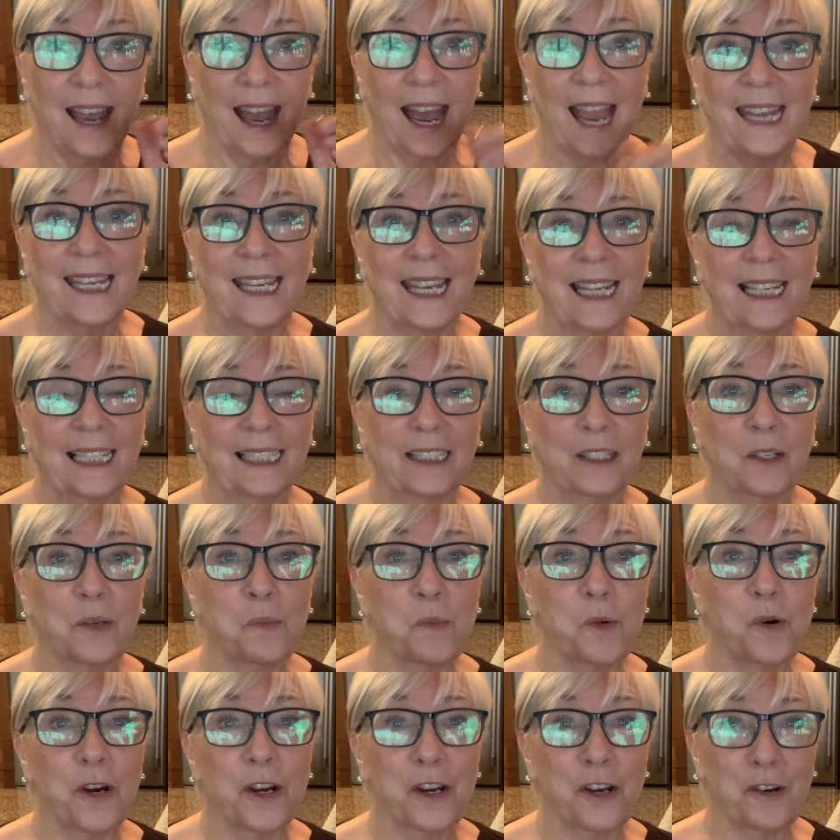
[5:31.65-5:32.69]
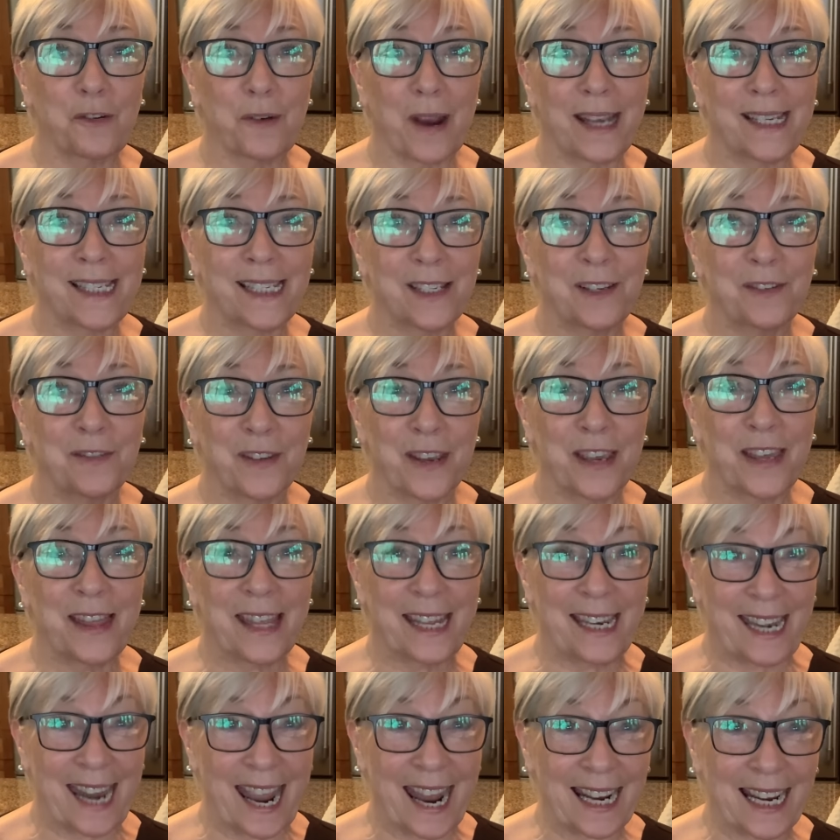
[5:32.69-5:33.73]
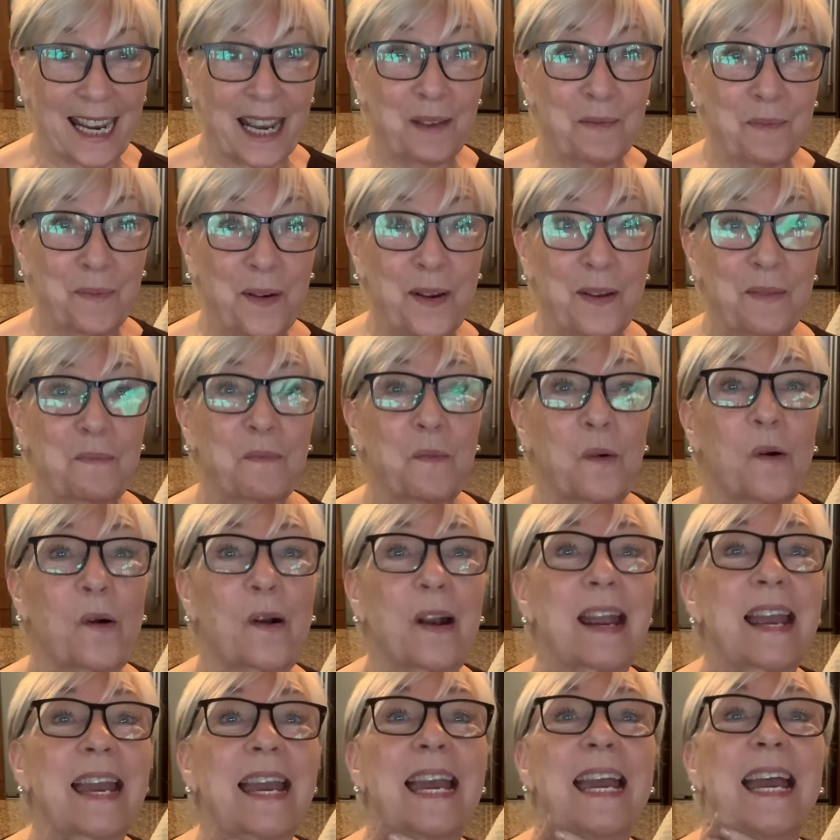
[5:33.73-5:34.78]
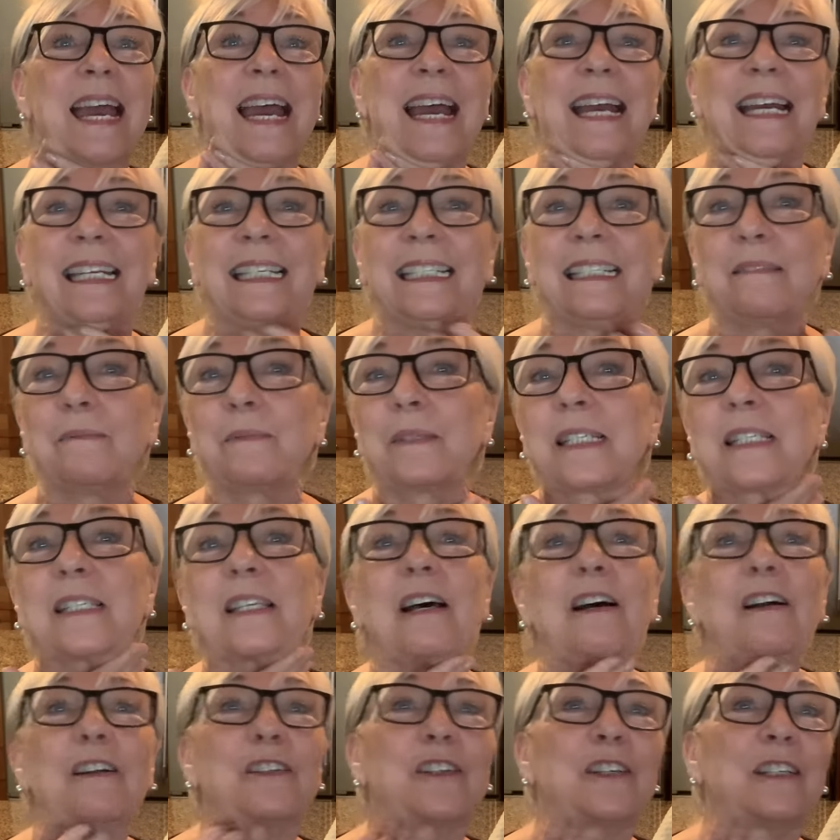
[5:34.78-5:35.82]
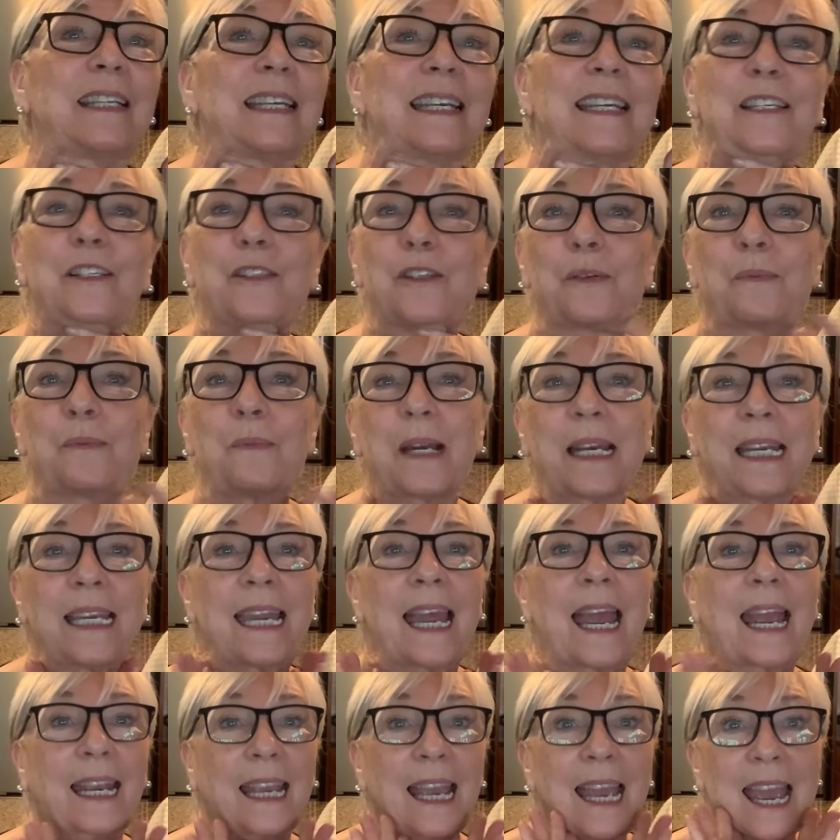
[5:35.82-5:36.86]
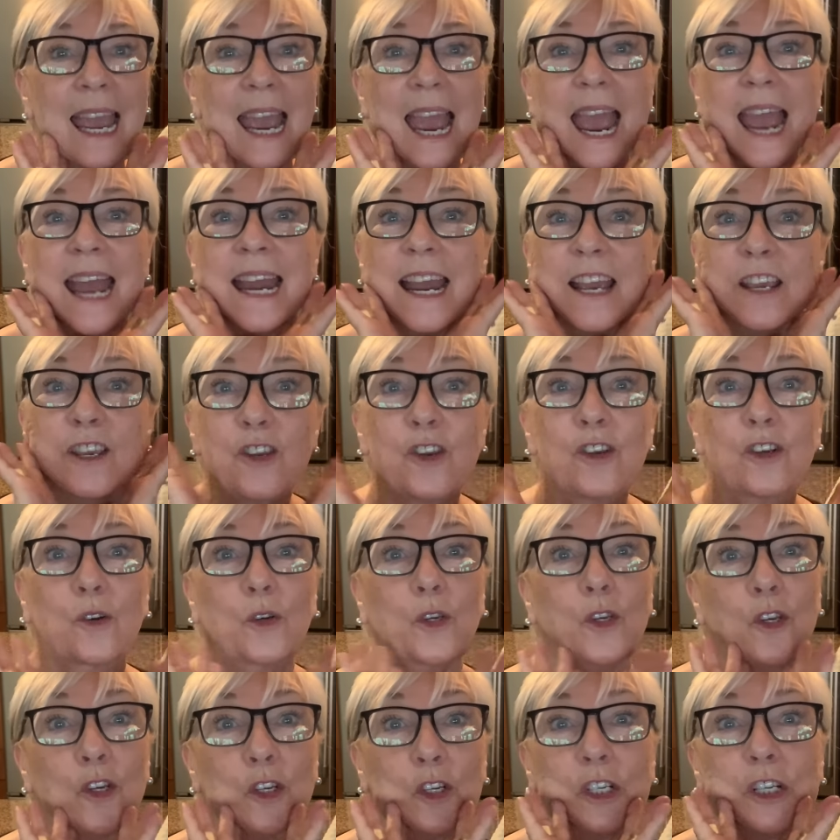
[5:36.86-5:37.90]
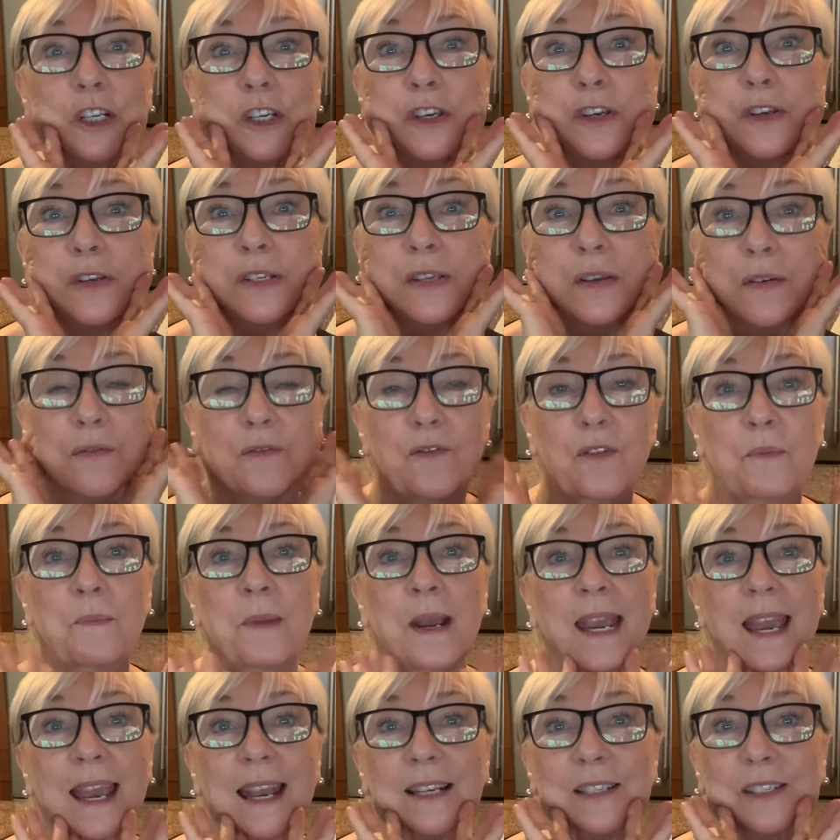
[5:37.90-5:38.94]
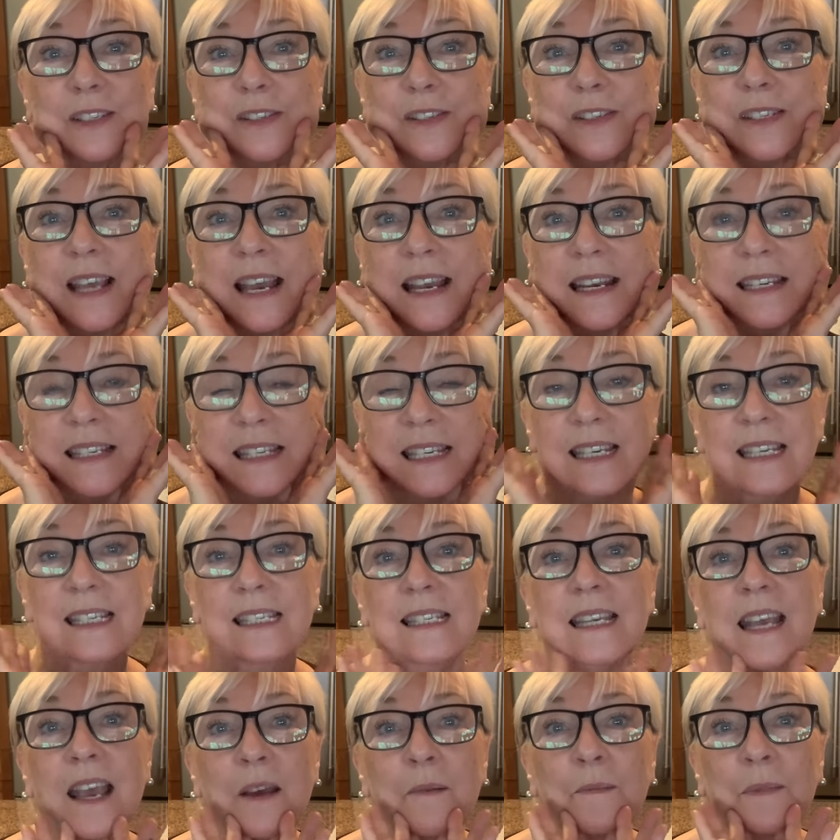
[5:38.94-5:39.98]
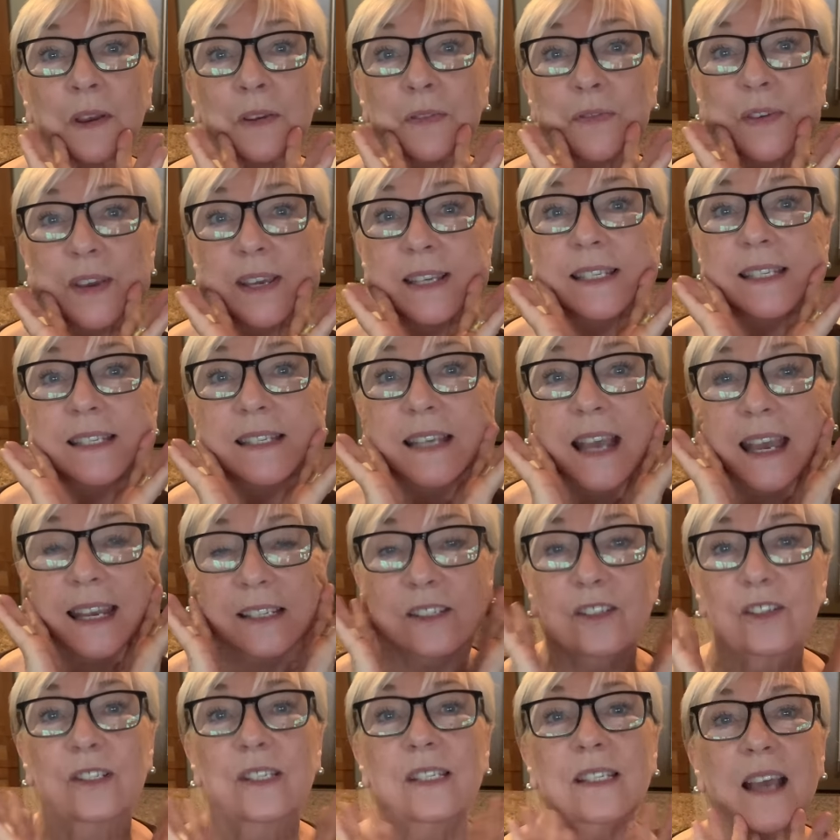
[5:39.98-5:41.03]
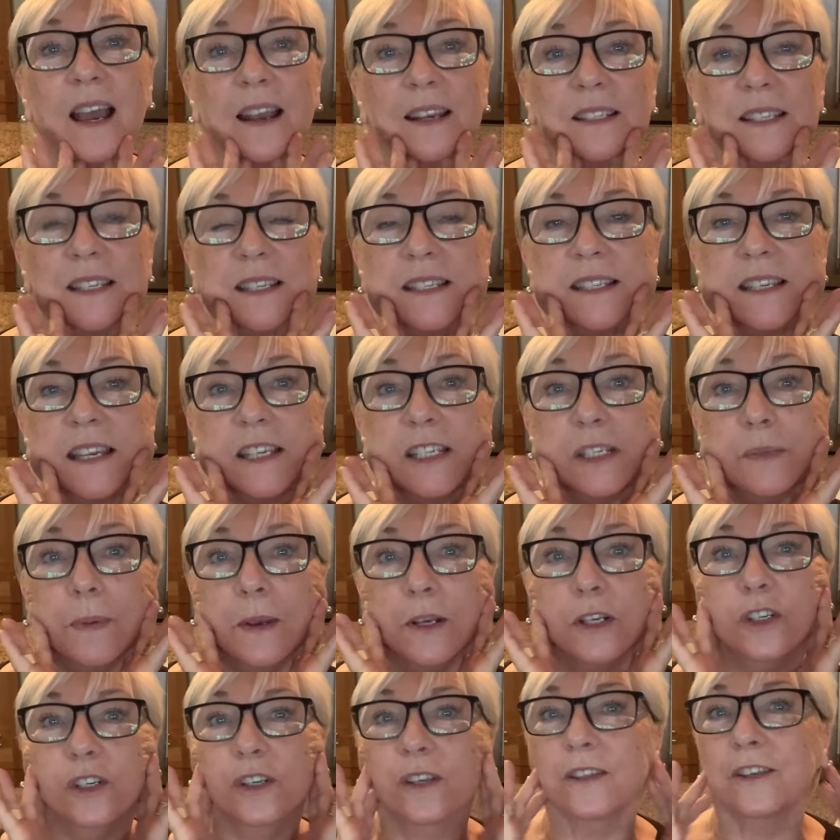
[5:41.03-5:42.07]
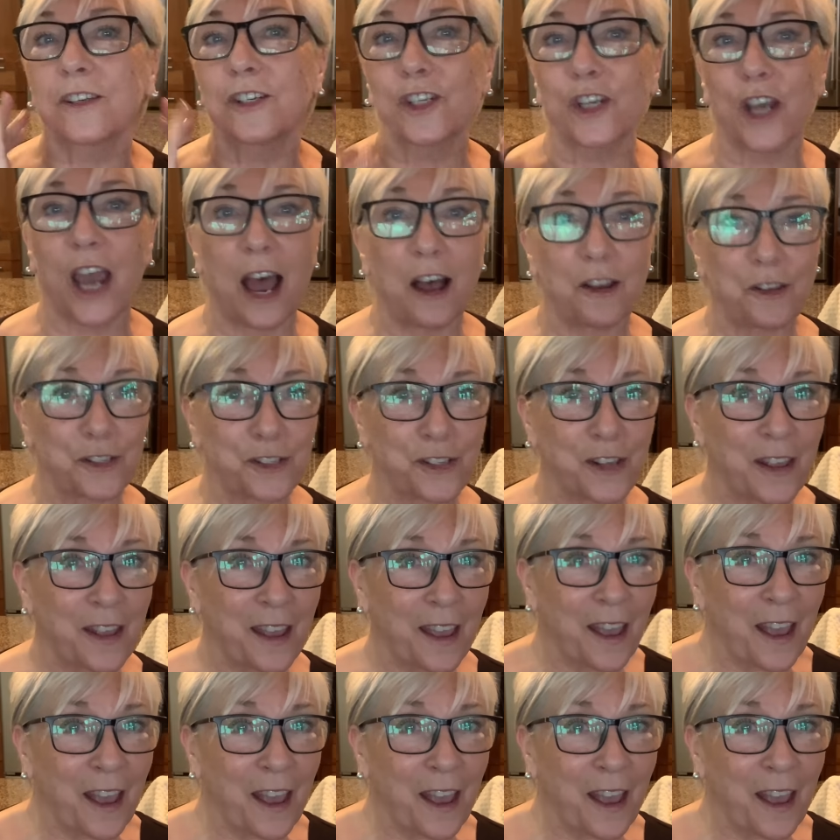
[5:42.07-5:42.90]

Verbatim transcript: I get a little more aggressive in the neck. I put more and massage it into my neck. And I usually use it for my exercises, my face exercises, especially the jowls.